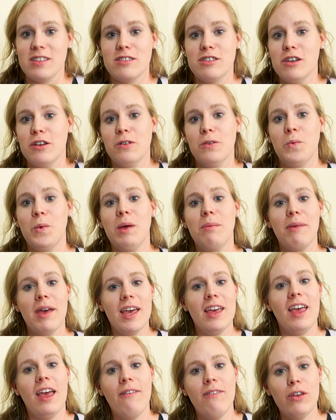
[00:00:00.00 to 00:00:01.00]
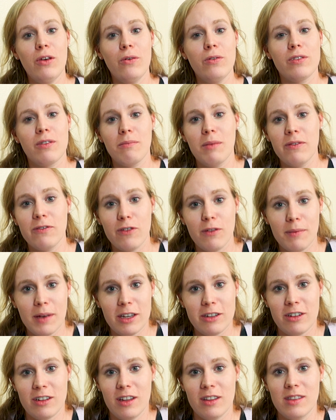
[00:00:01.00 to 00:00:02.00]
So we may give you some
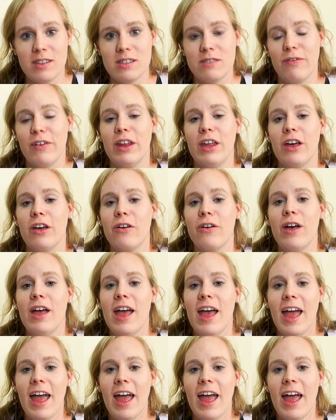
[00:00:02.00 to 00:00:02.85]
information in this video